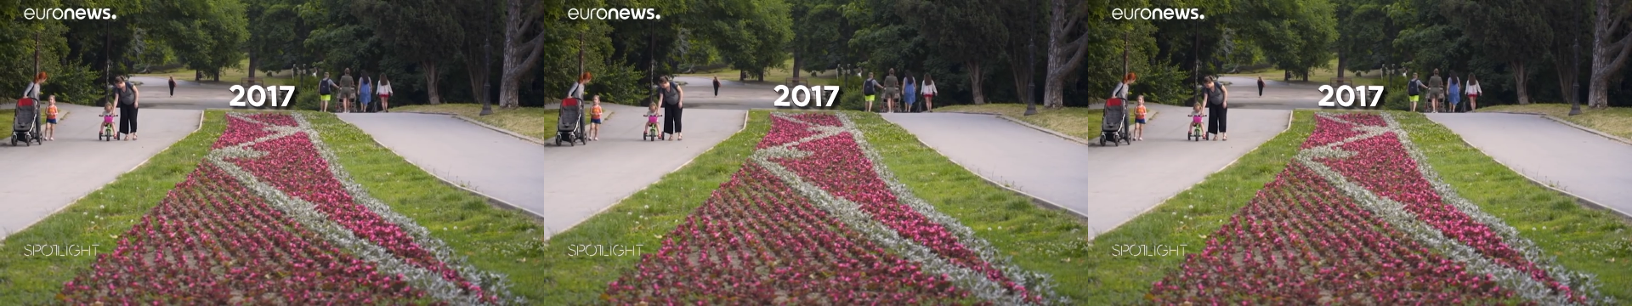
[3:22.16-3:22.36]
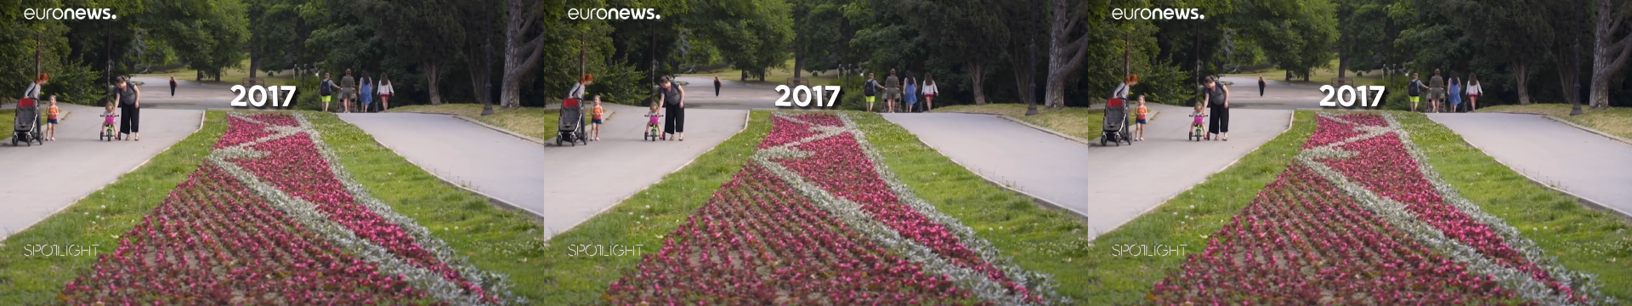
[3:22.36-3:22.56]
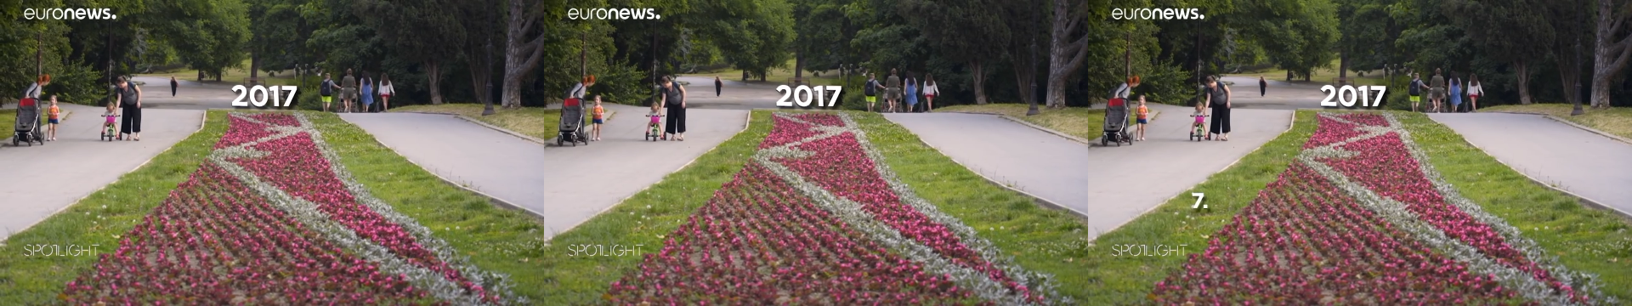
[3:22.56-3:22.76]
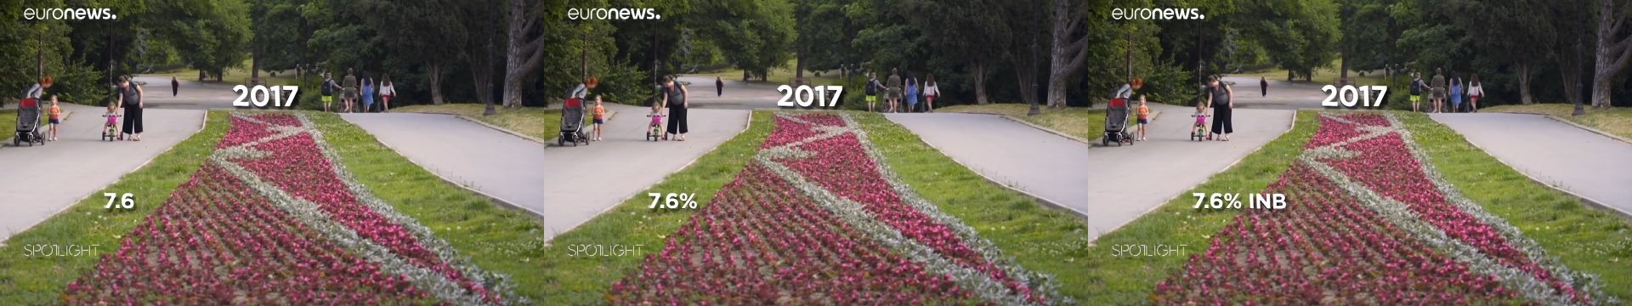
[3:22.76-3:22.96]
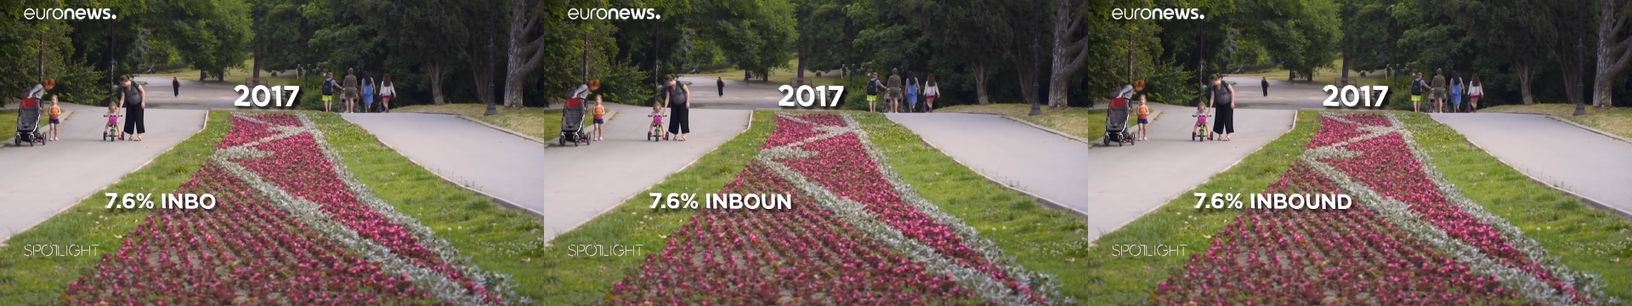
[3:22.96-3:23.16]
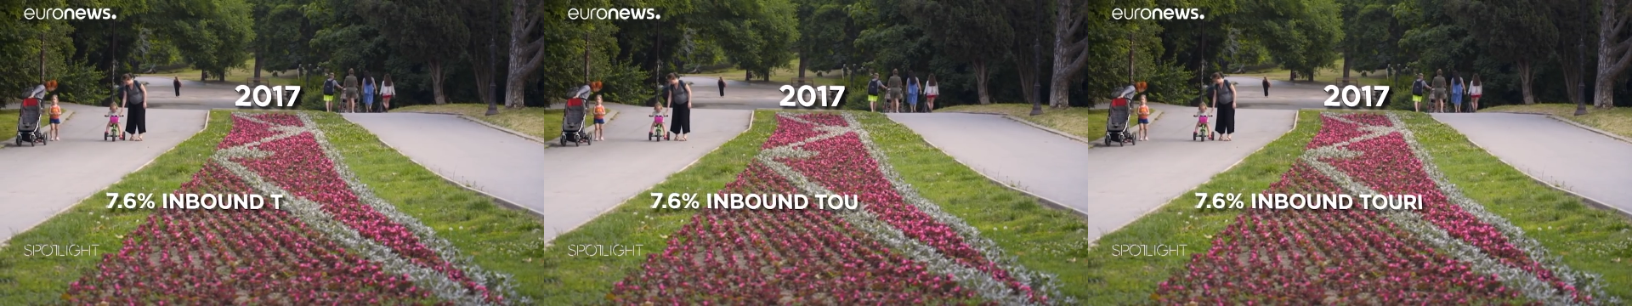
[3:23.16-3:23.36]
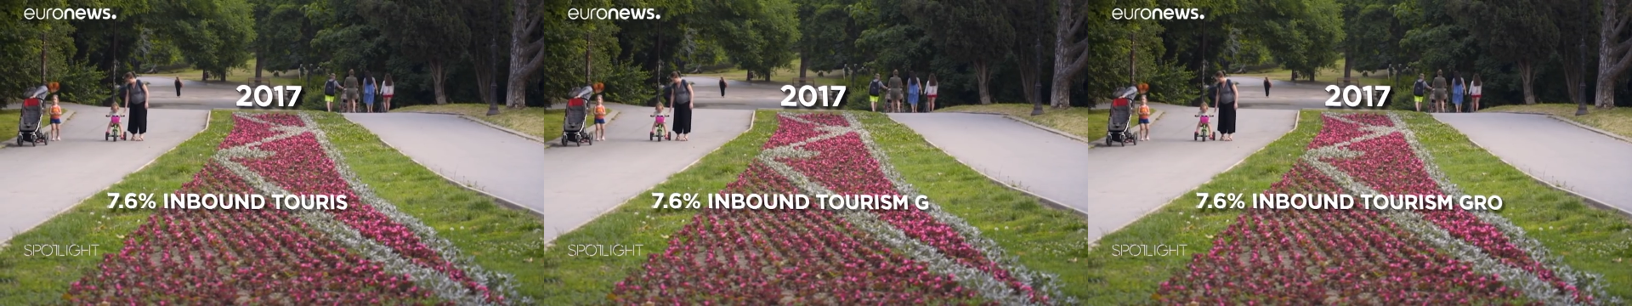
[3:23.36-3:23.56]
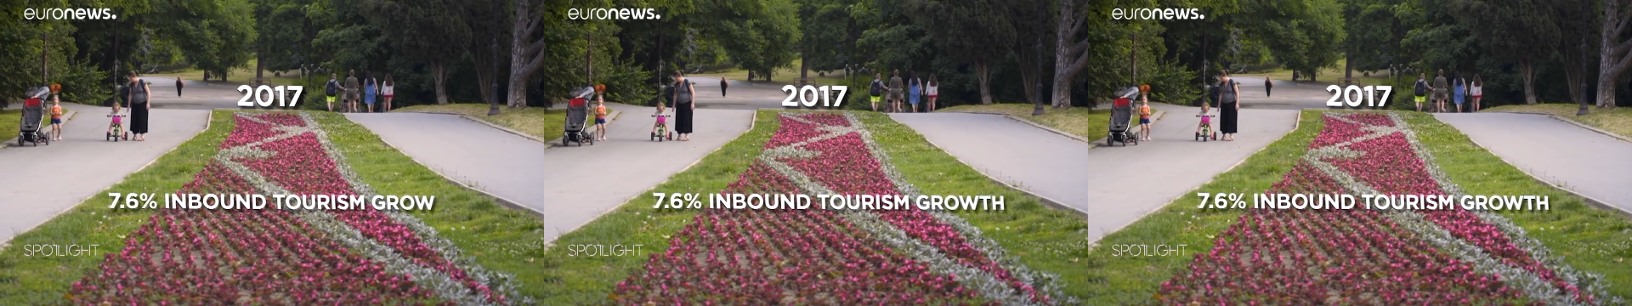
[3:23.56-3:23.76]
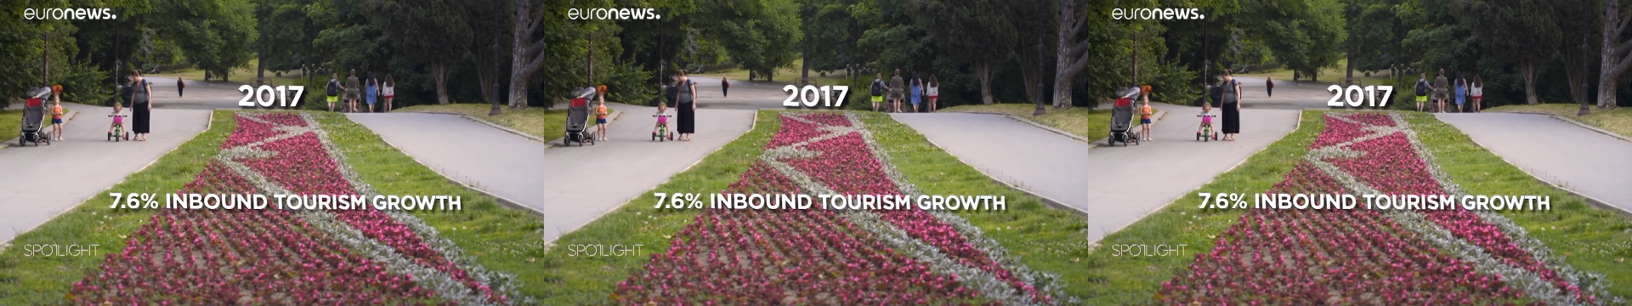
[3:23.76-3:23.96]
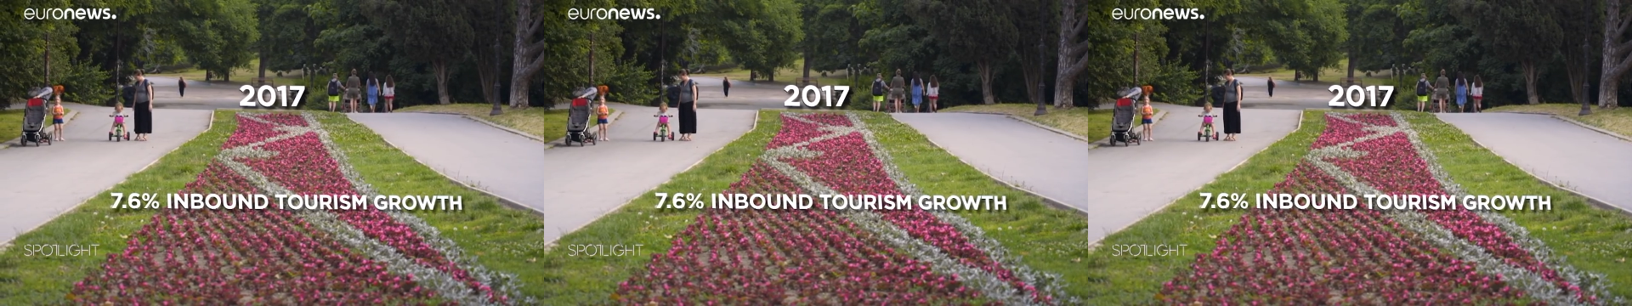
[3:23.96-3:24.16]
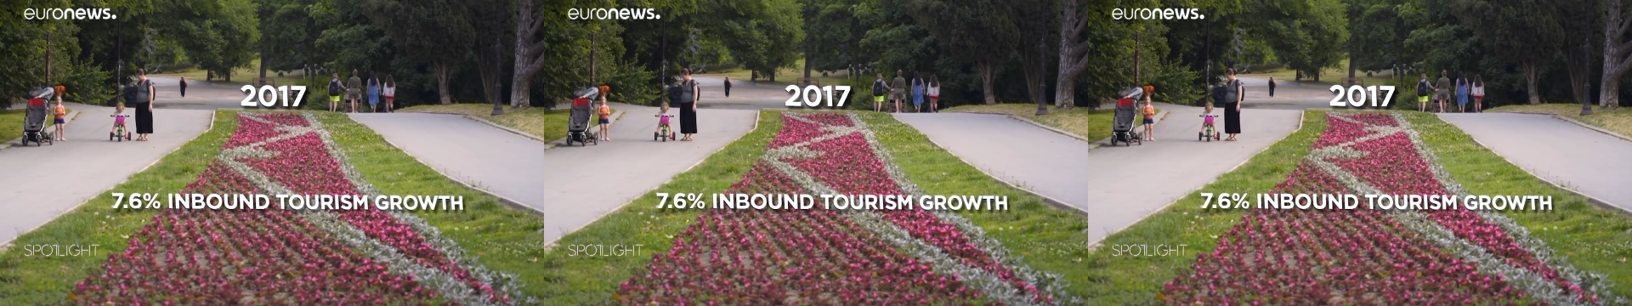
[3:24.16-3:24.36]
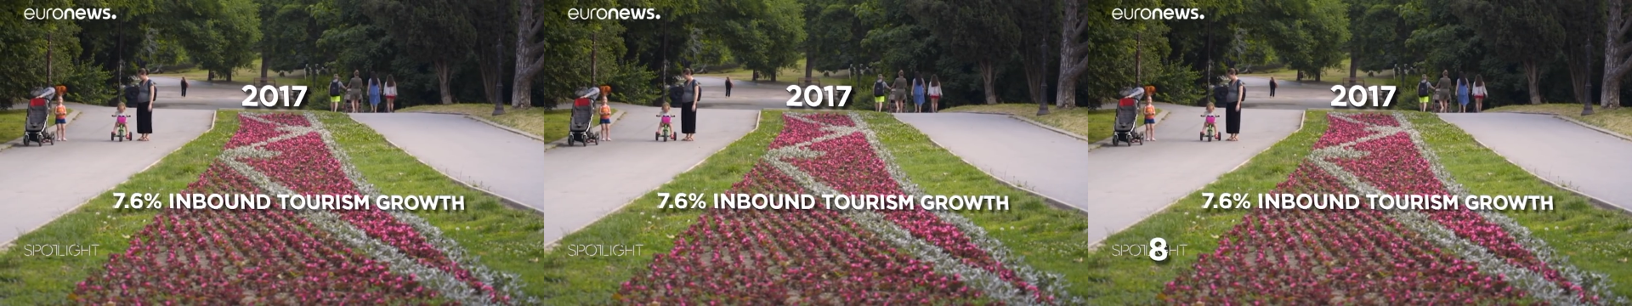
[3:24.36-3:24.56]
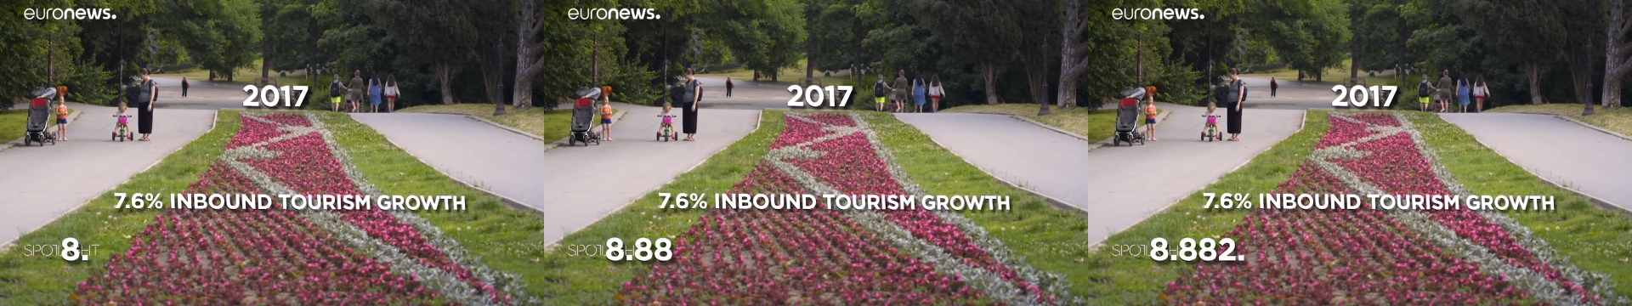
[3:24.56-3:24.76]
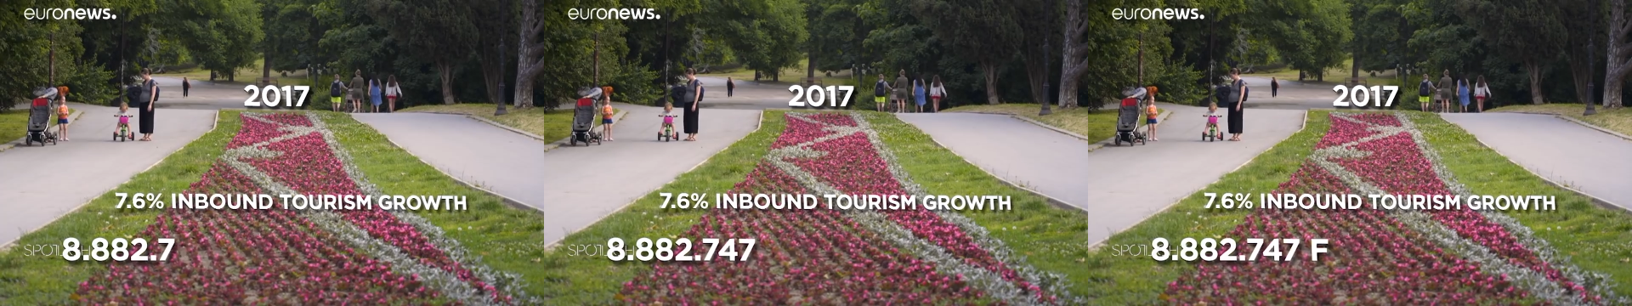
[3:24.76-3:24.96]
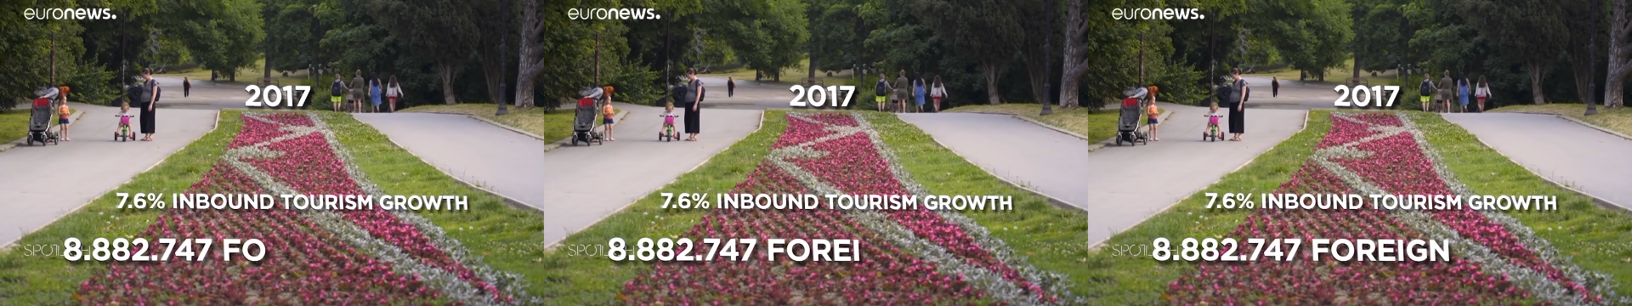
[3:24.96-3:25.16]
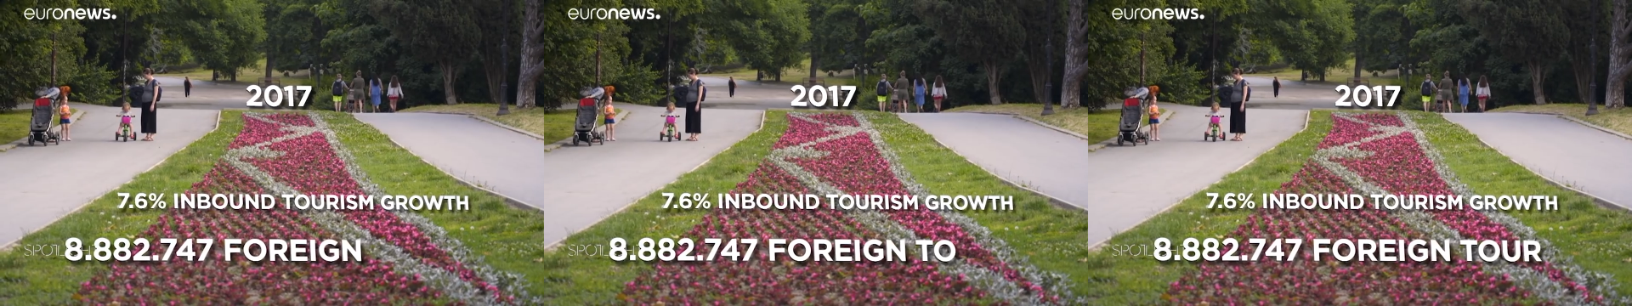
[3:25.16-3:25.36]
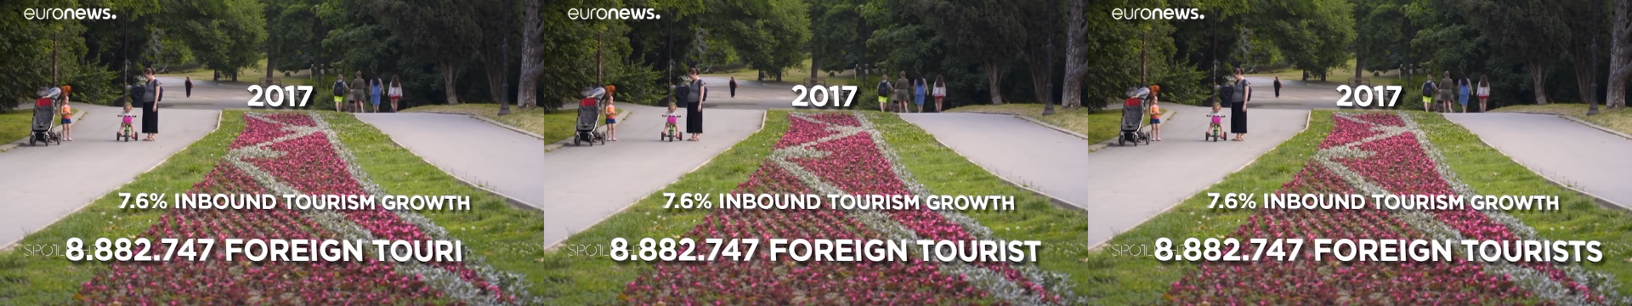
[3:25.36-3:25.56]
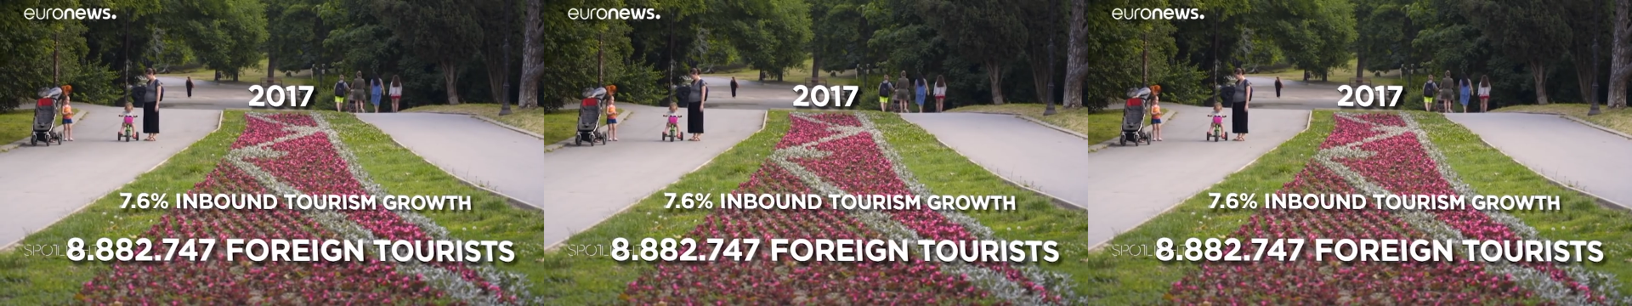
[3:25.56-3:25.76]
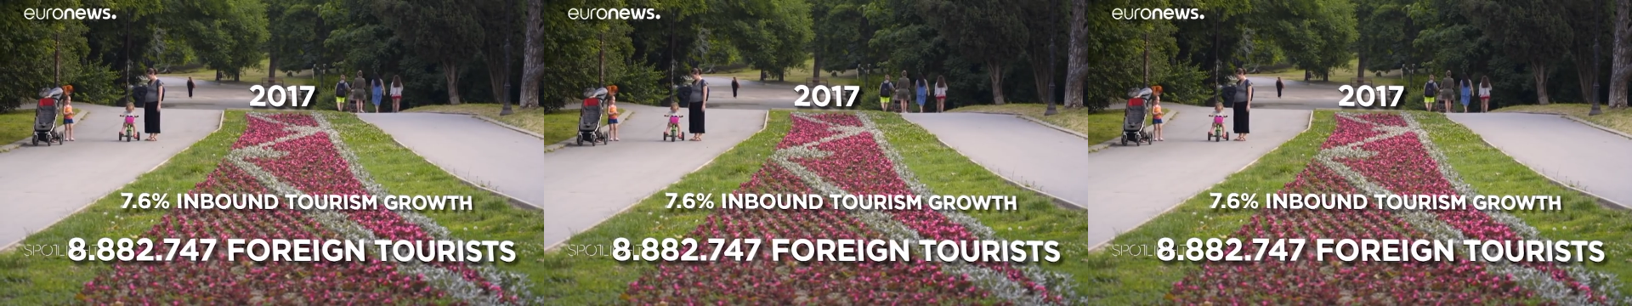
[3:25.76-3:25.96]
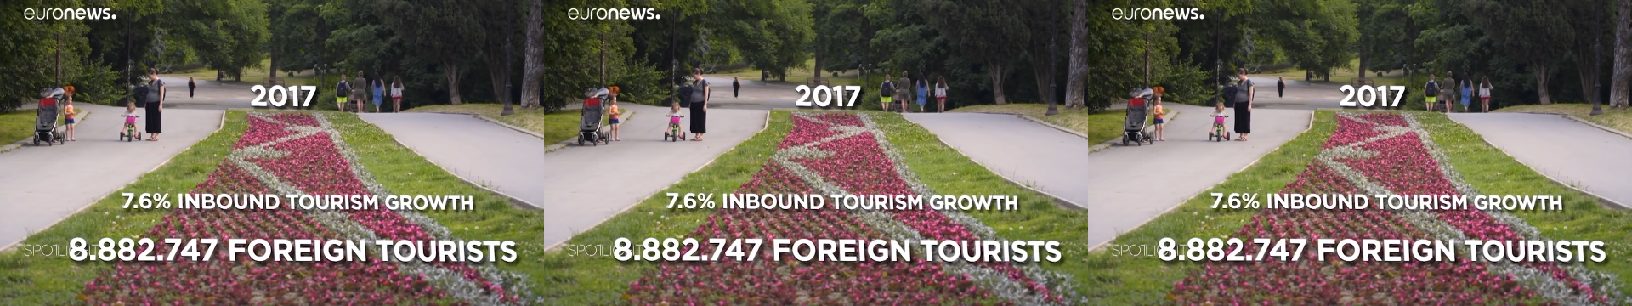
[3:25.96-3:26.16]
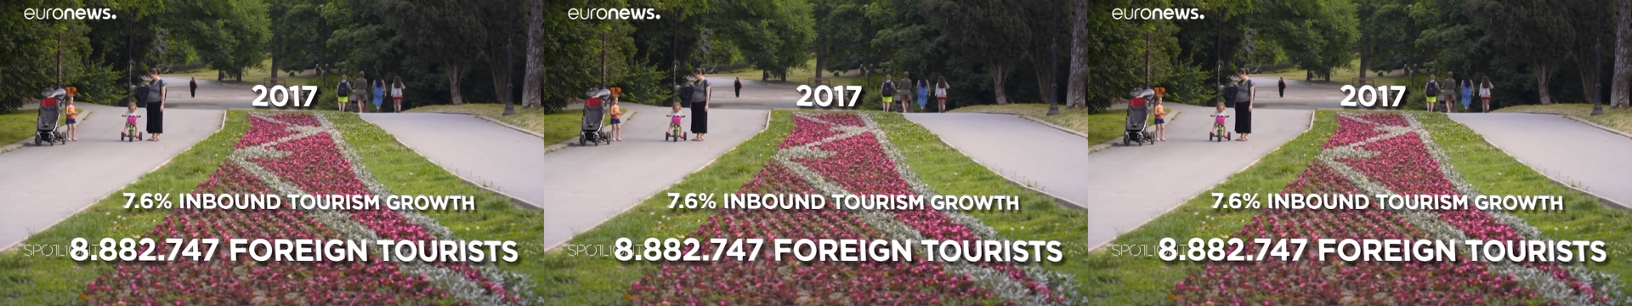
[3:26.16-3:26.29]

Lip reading: [unreadable: no face in view]